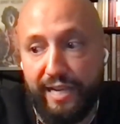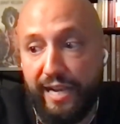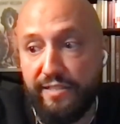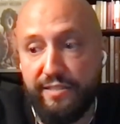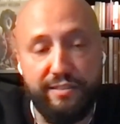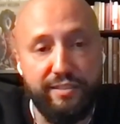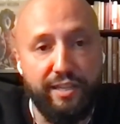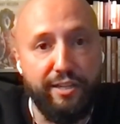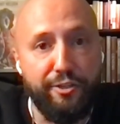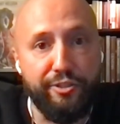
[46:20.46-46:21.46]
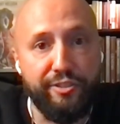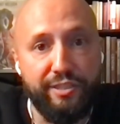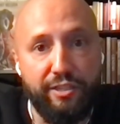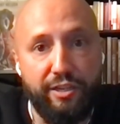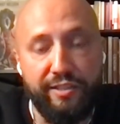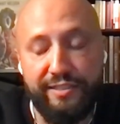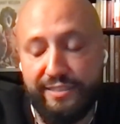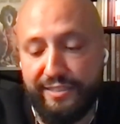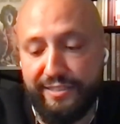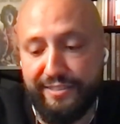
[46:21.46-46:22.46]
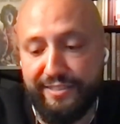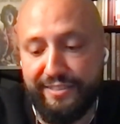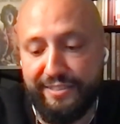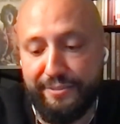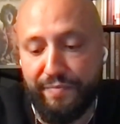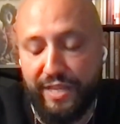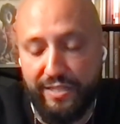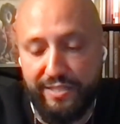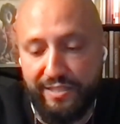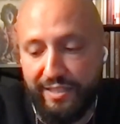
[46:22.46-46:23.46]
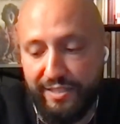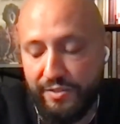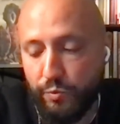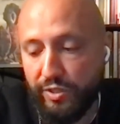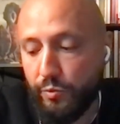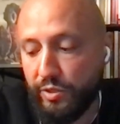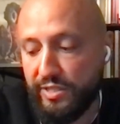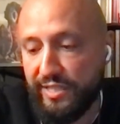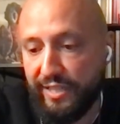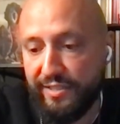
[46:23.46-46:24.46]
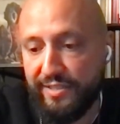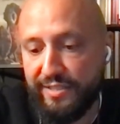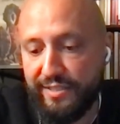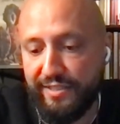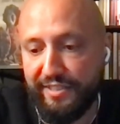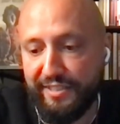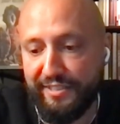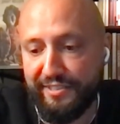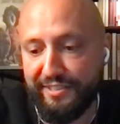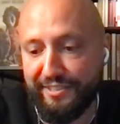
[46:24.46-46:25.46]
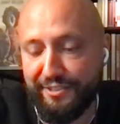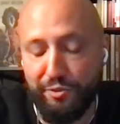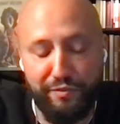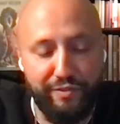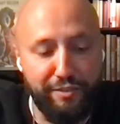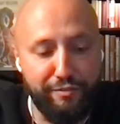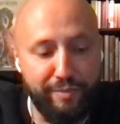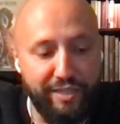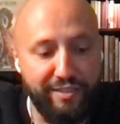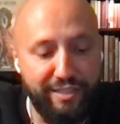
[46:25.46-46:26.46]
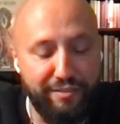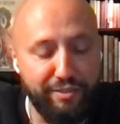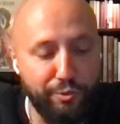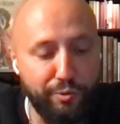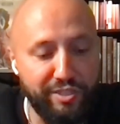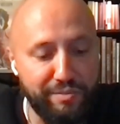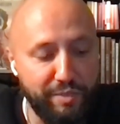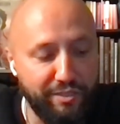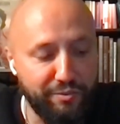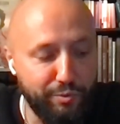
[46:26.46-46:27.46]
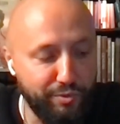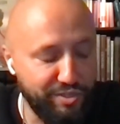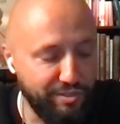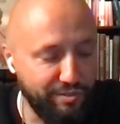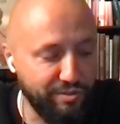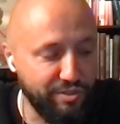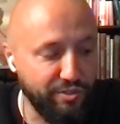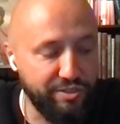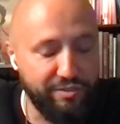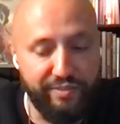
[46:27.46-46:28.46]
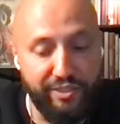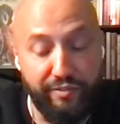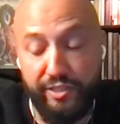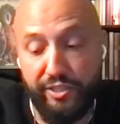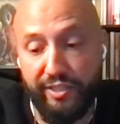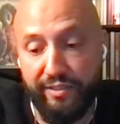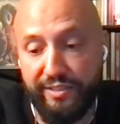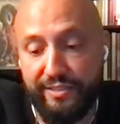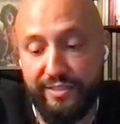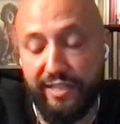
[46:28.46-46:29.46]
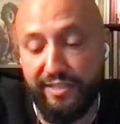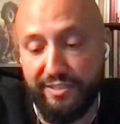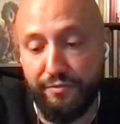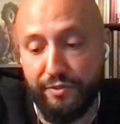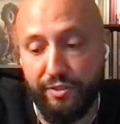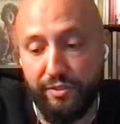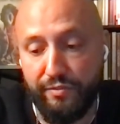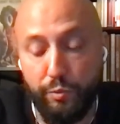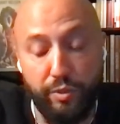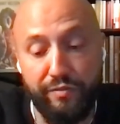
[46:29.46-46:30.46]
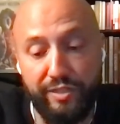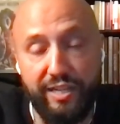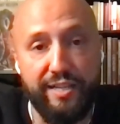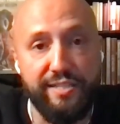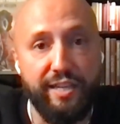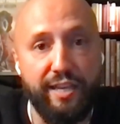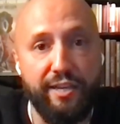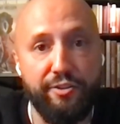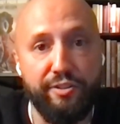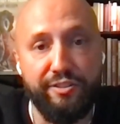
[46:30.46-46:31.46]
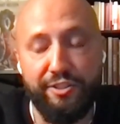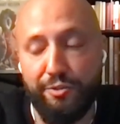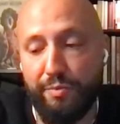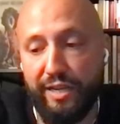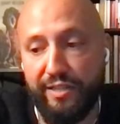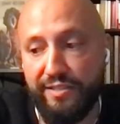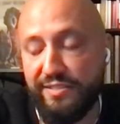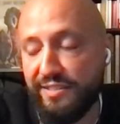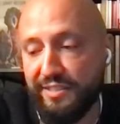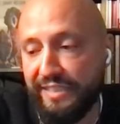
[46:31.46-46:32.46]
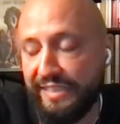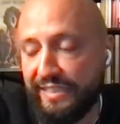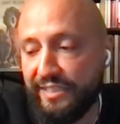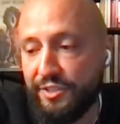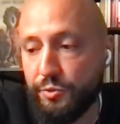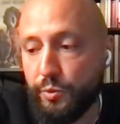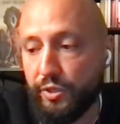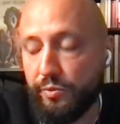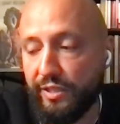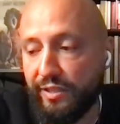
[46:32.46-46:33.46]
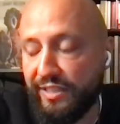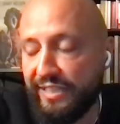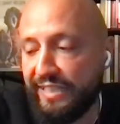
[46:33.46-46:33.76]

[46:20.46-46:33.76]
I still gotta learn a lot. And there's one sentence, a good friend of mine, David Königsmann, who's also a very, very talented photographer, one of the guys I had on my list to work with.